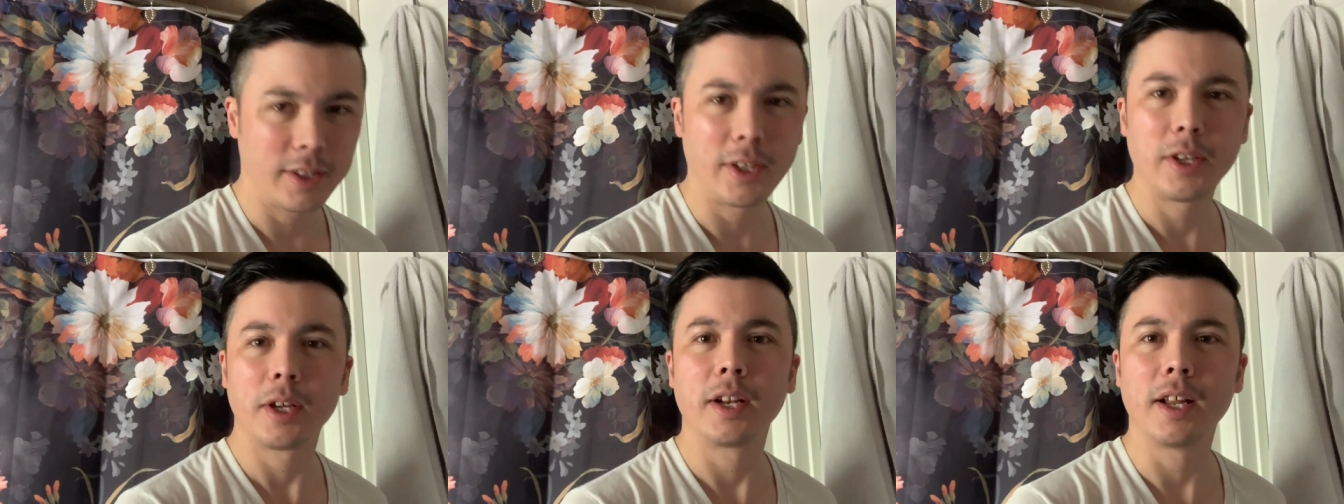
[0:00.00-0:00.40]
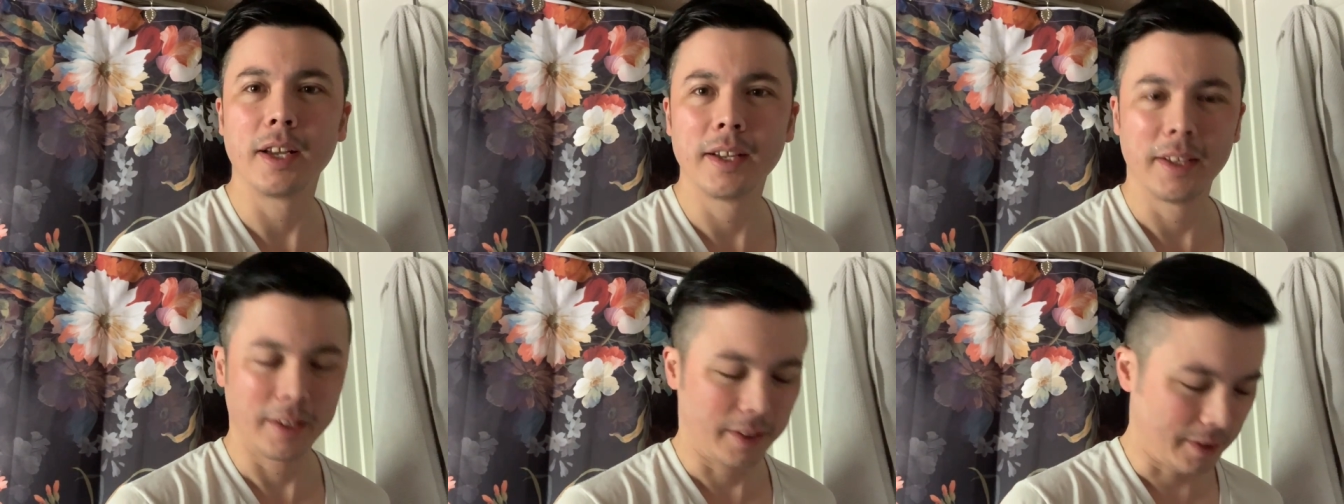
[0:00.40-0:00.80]

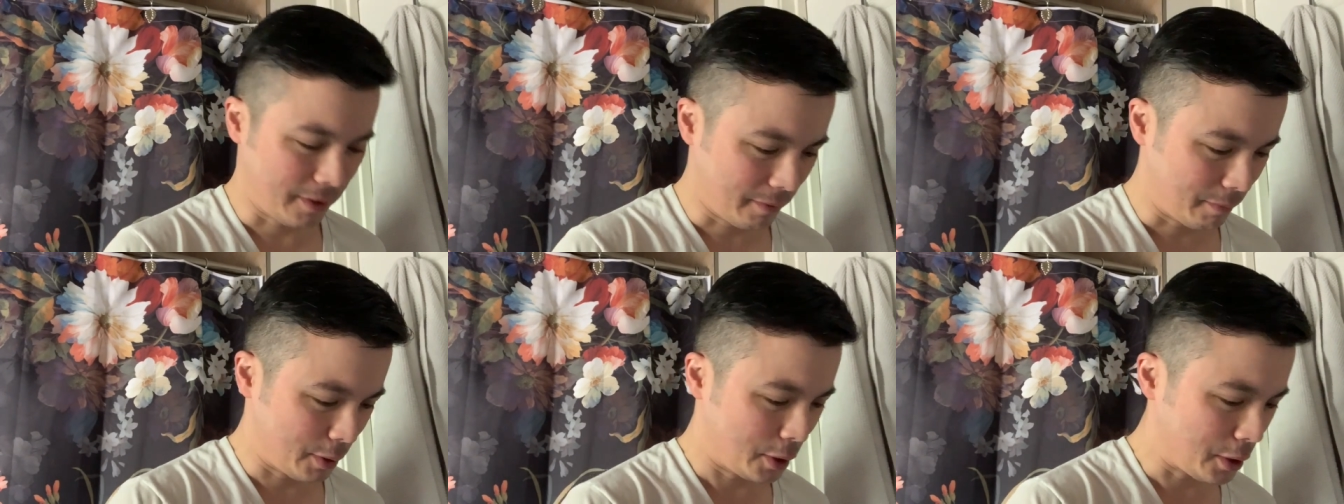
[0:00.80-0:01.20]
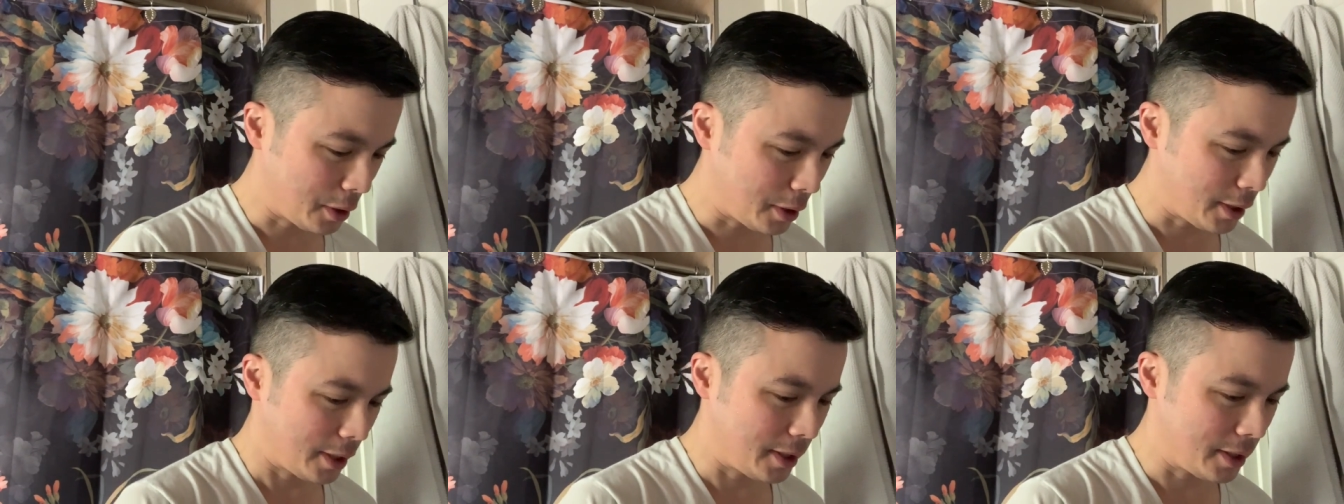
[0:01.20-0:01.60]
Could
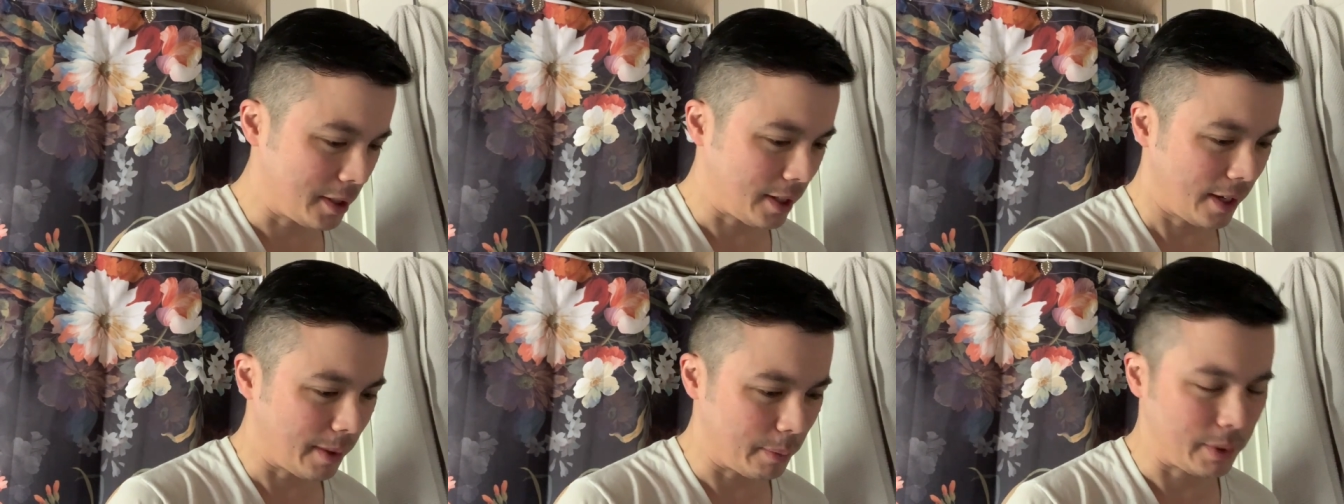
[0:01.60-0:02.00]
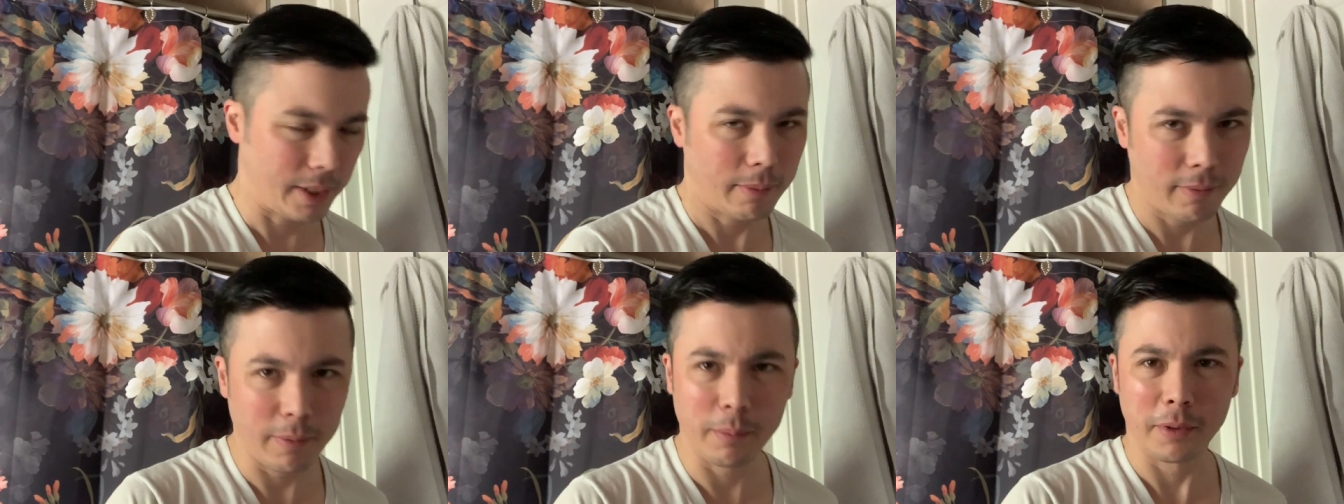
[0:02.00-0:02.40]
return anytime.
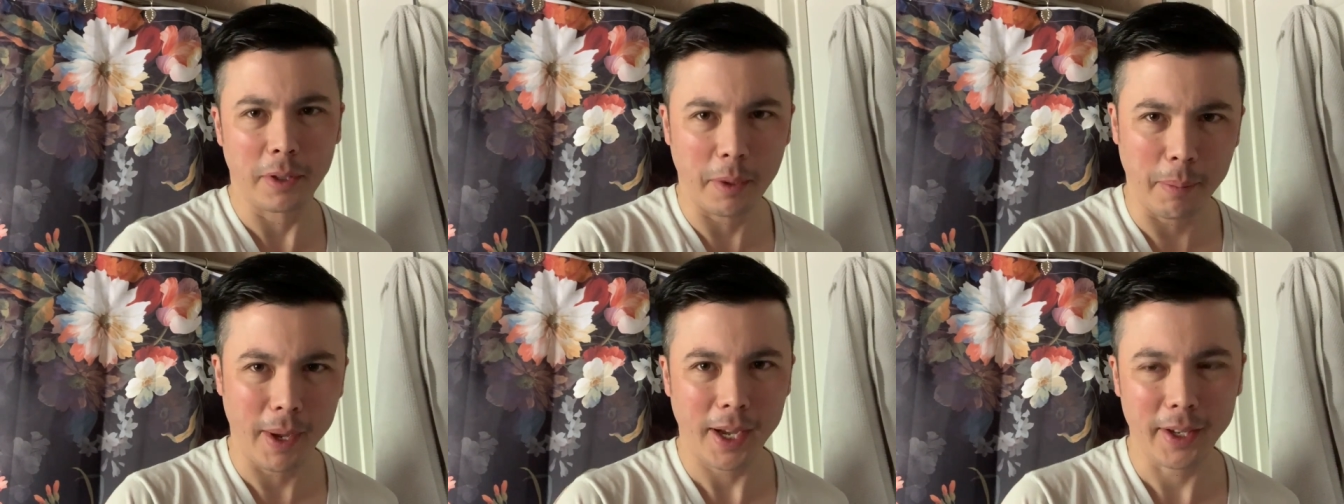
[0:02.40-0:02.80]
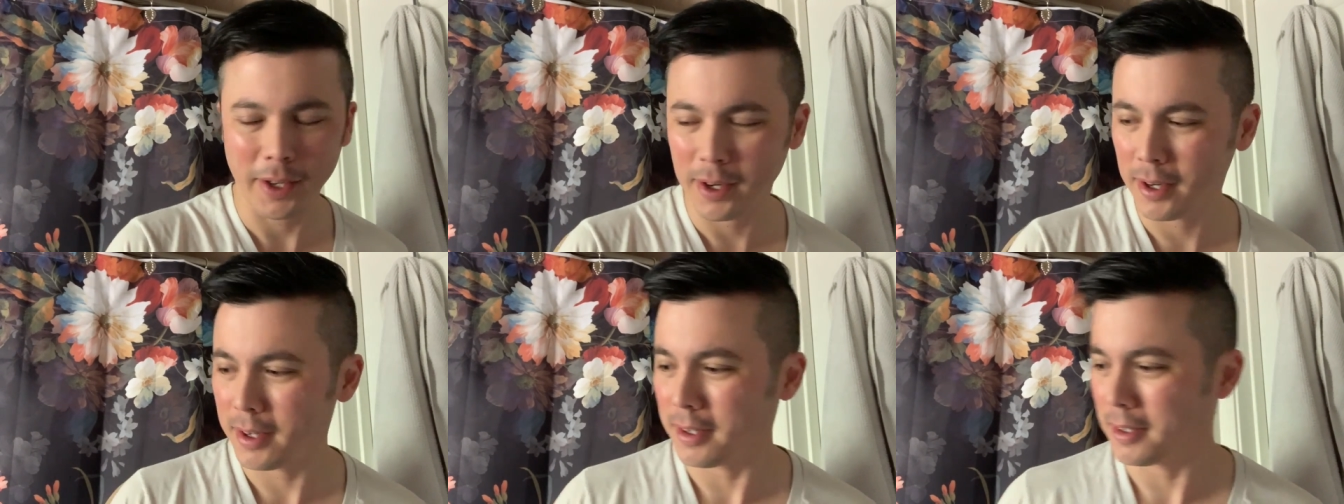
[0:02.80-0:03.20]
Some of them are in the
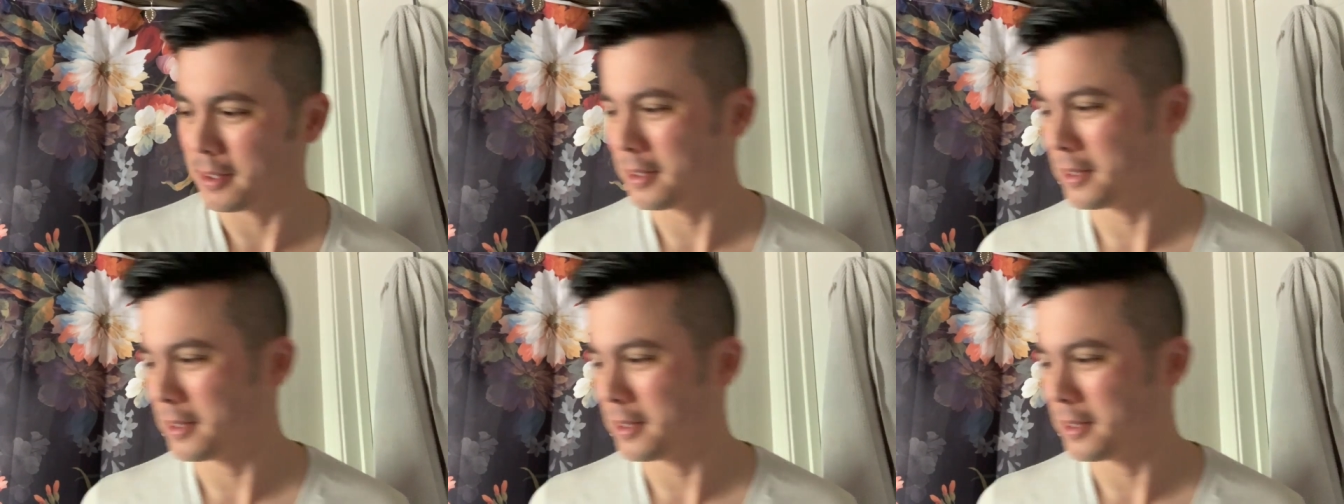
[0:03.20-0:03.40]
backyard.